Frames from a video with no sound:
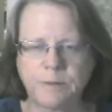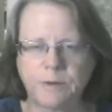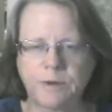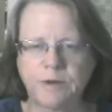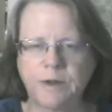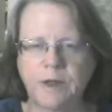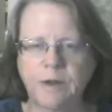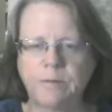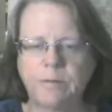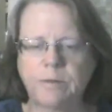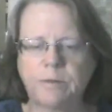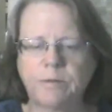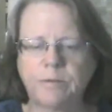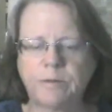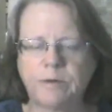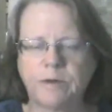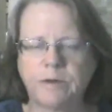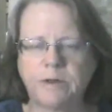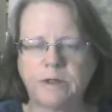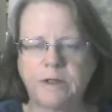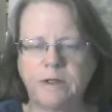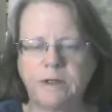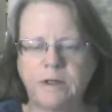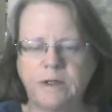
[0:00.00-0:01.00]
where they will
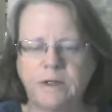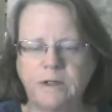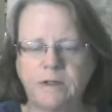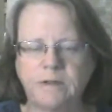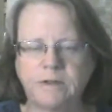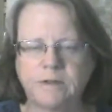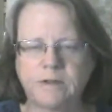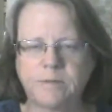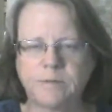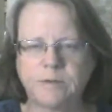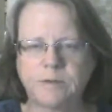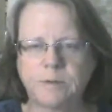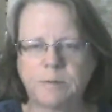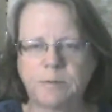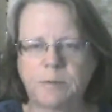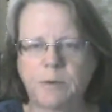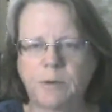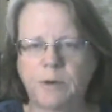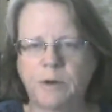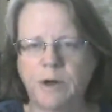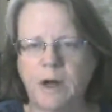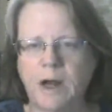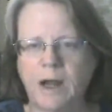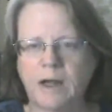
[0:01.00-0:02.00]
really need some
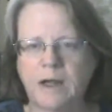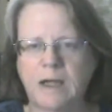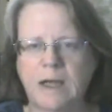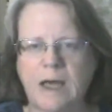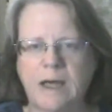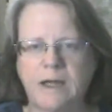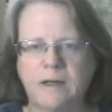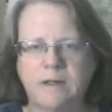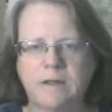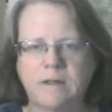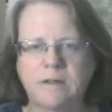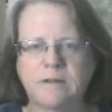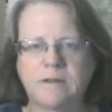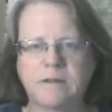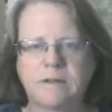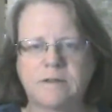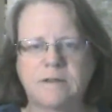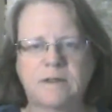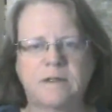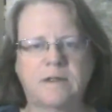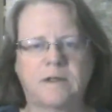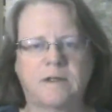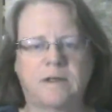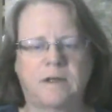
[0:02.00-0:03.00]
support and
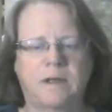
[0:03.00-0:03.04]
guidance